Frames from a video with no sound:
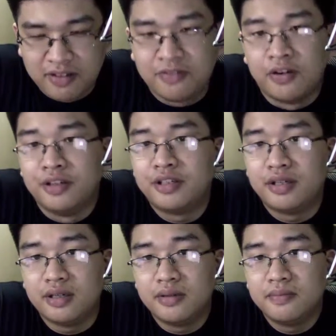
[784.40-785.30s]
at
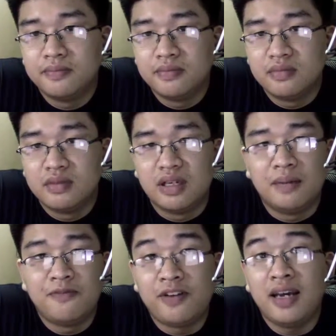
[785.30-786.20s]
first.
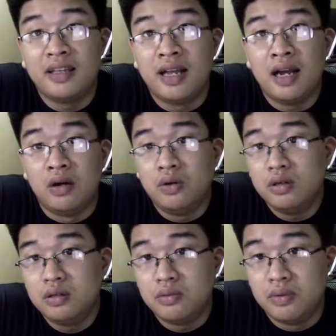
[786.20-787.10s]
I'm fine
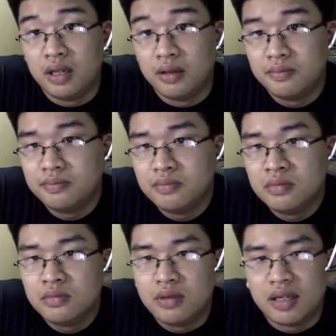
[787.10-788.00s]
now. Well,
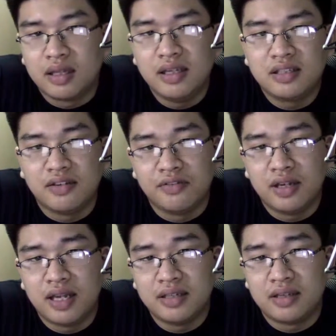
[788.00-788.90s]
at least I've
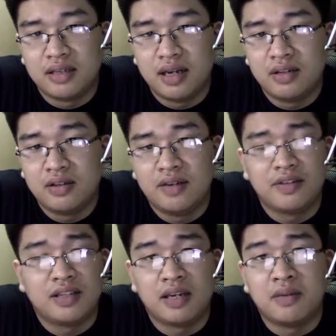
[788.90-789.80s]
realized that I don't have
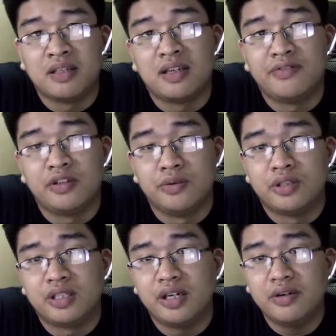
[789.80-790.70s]
to take myself so
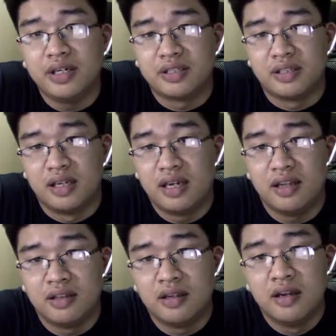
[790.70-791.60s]
seriously
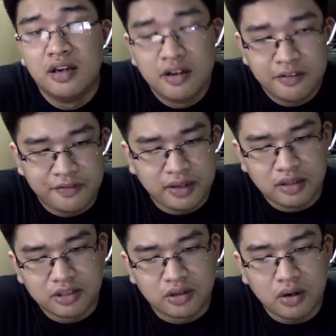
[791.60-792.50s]
and
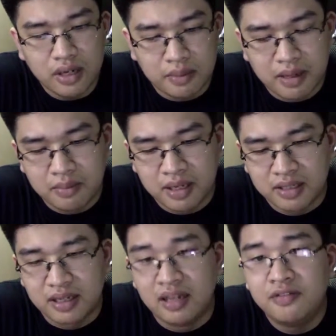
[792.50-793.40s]
feel sorry about
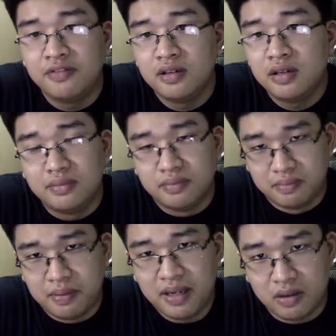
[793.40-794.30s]
myself.
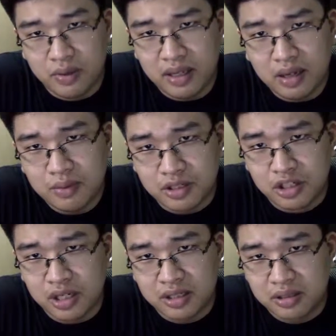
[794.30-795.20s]
By the way, that was
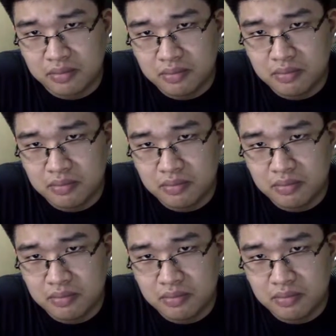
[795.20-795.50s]
just